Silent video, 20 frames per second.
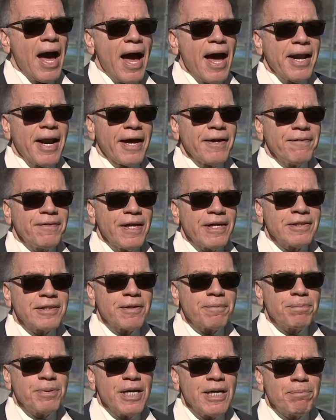And I think
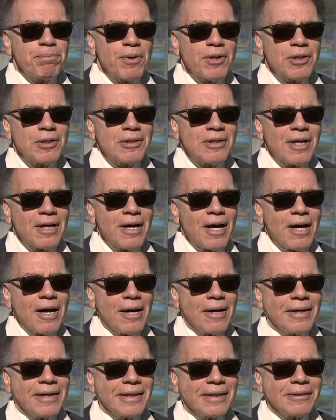that people
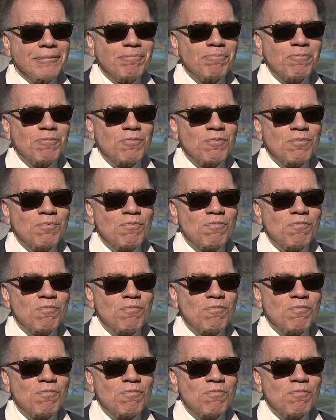um,